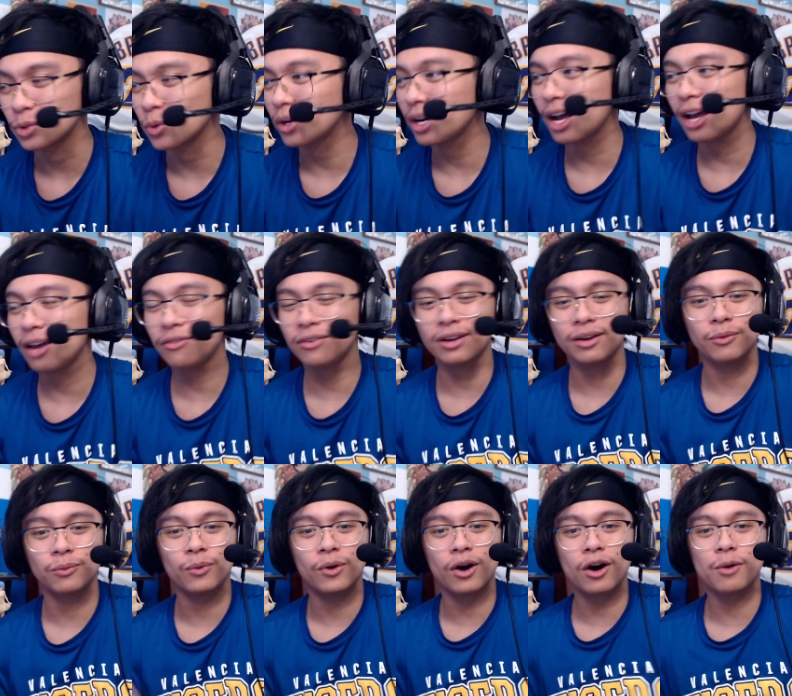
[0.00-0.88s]

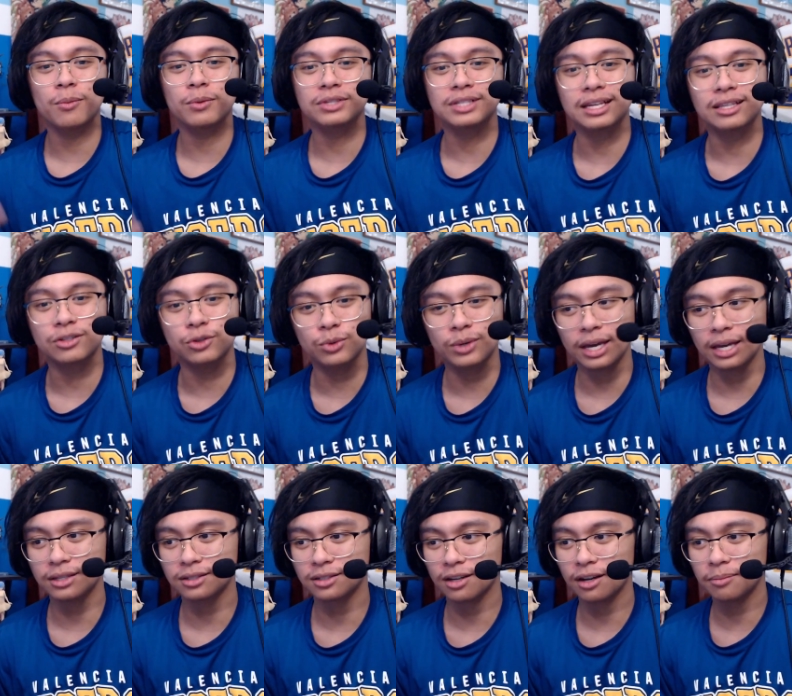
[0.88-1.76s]
We're almost at
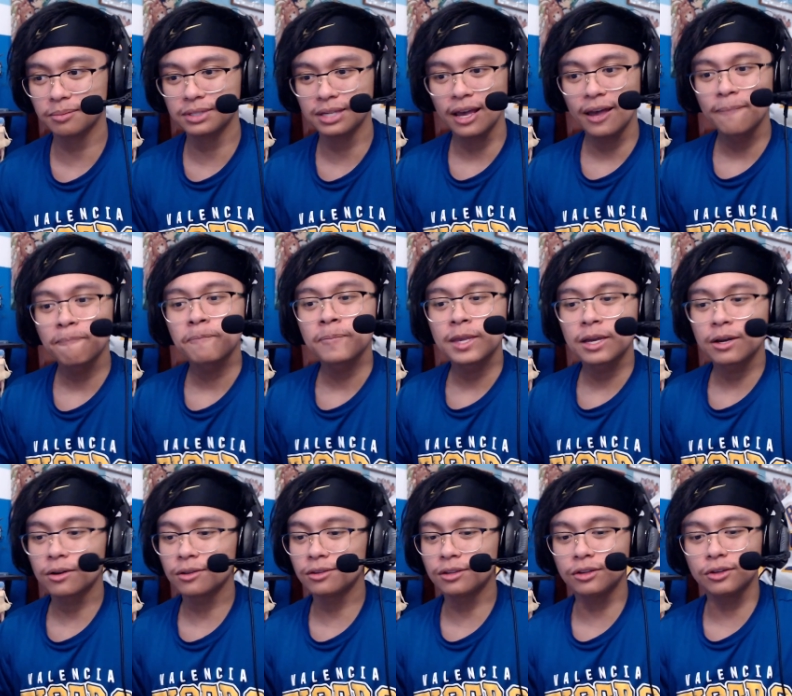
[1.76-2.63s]
2k subs,
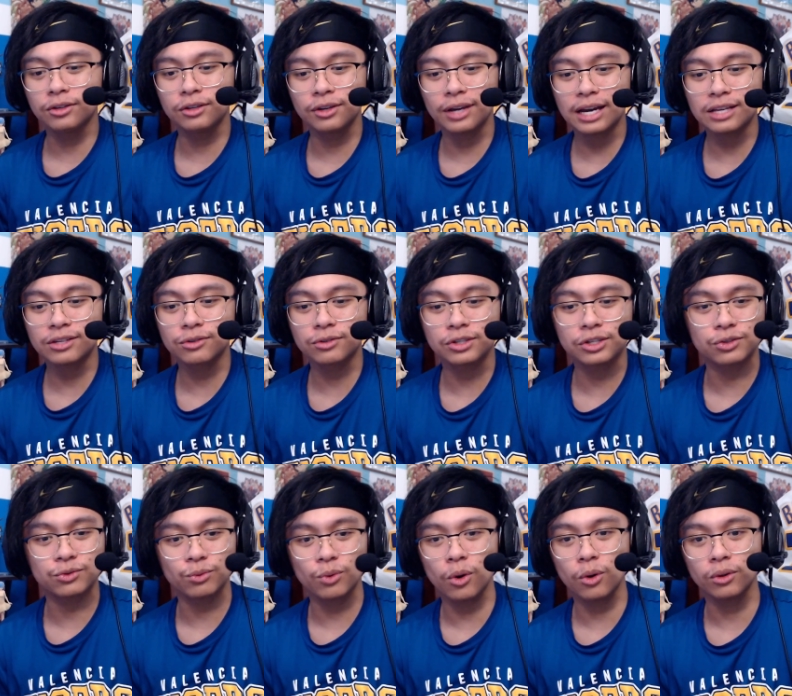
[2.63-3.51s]
dude. You guys are
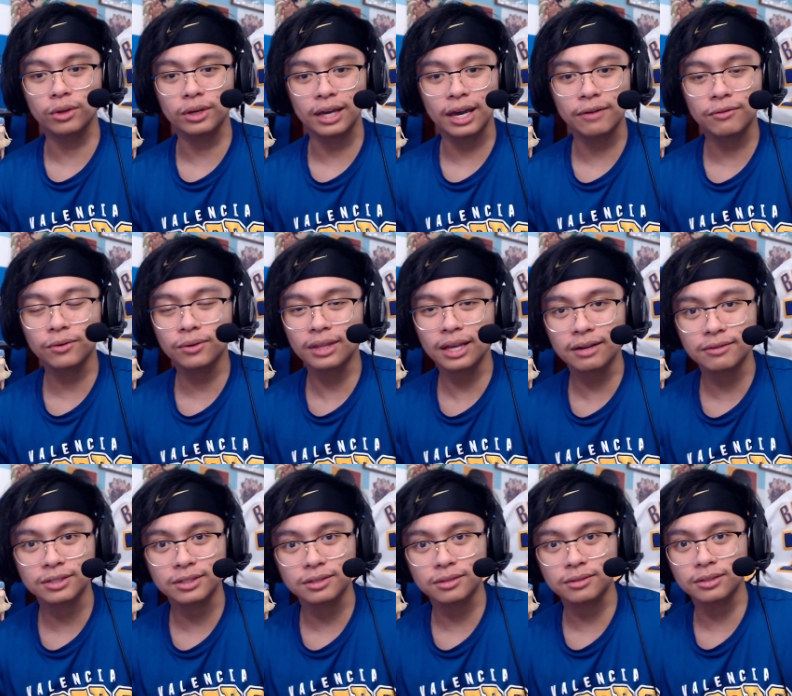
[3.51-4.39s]
just rolling. Everyone that
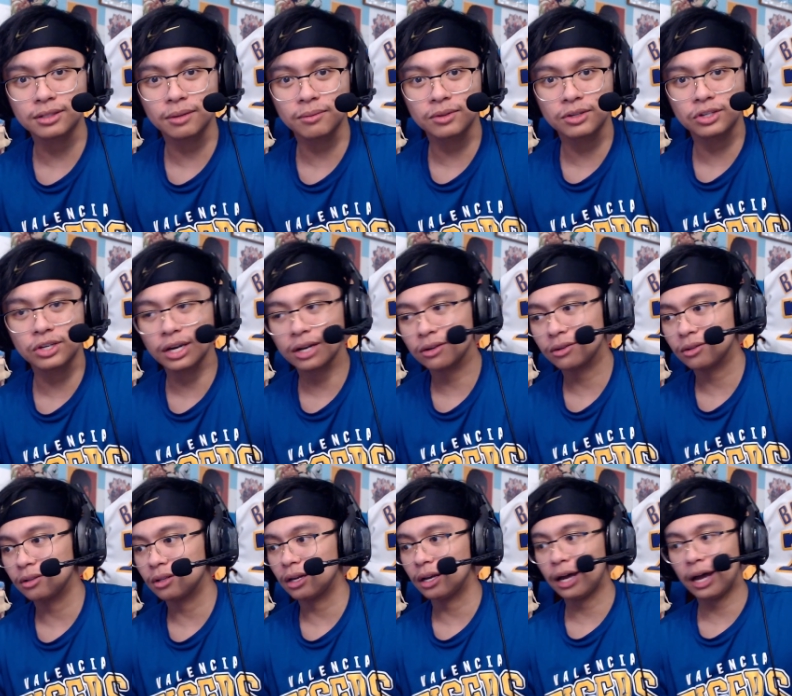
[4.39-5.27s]
has subbed to the
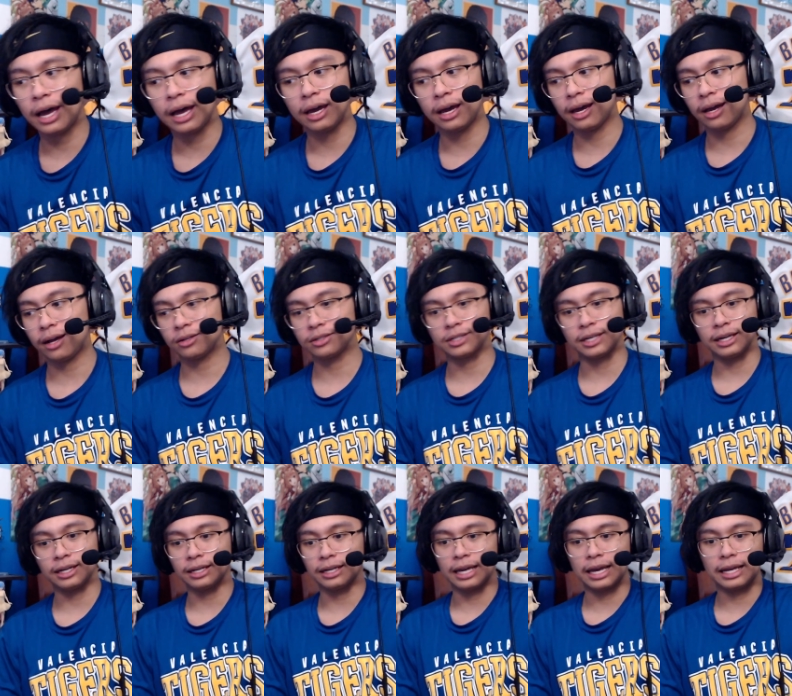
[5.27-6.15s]
channel, I'll
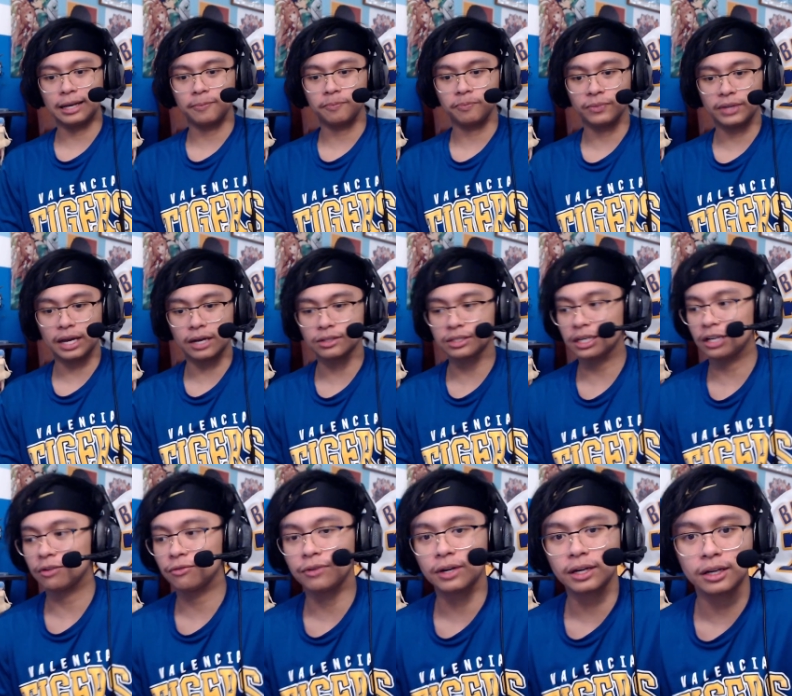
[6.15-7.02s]
say it again. I'll say
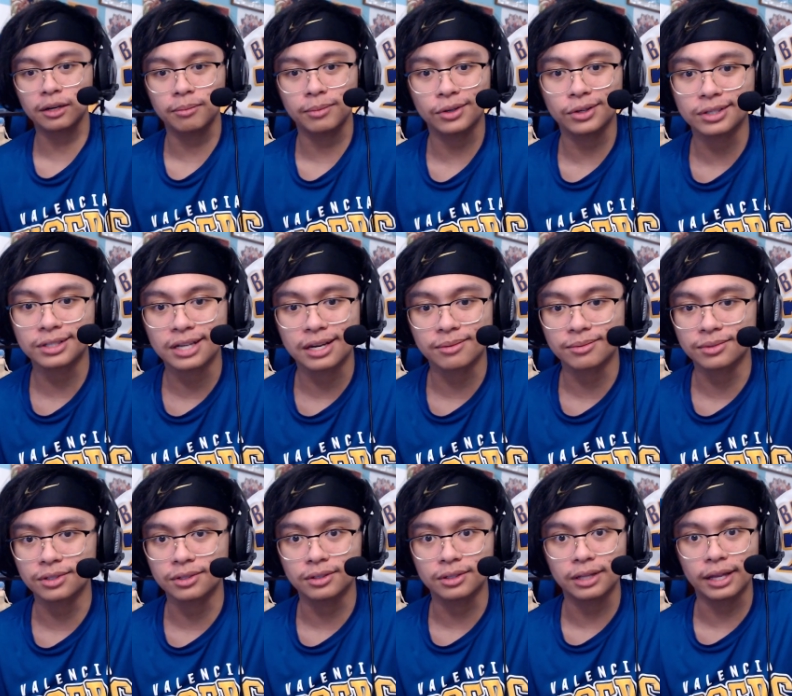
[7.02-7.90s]
it a fucking a million times,
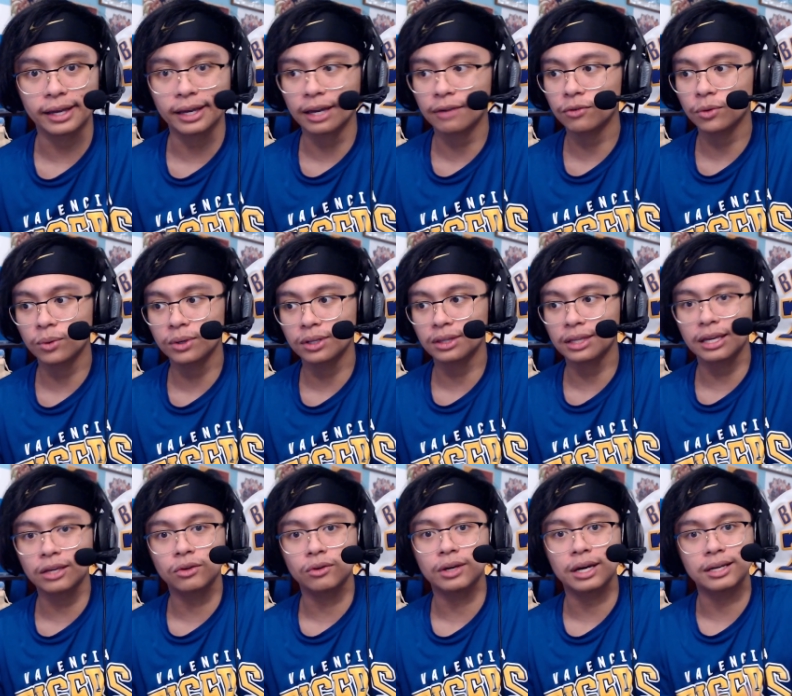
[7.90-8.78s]
dude. Like, everyone,
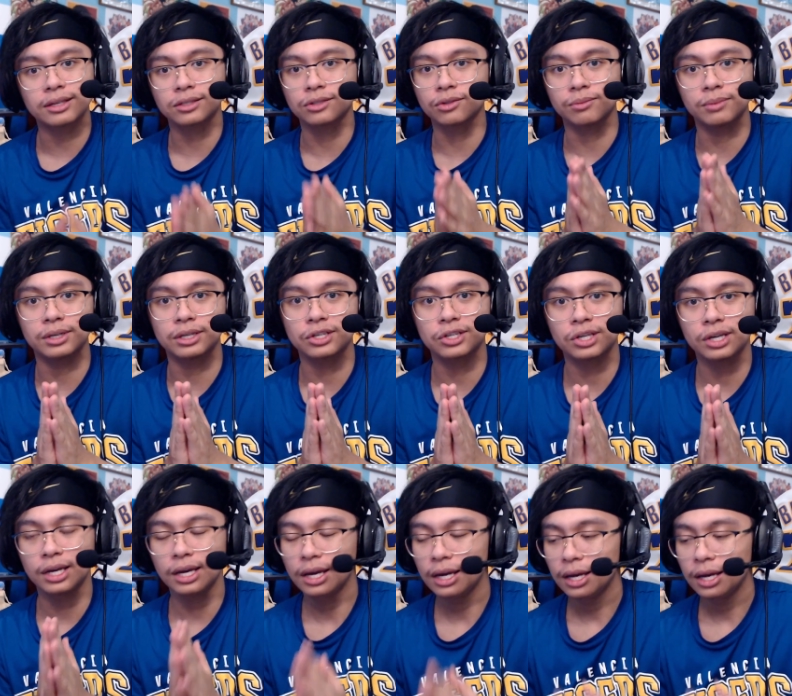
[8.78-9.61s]
thank you guys so much.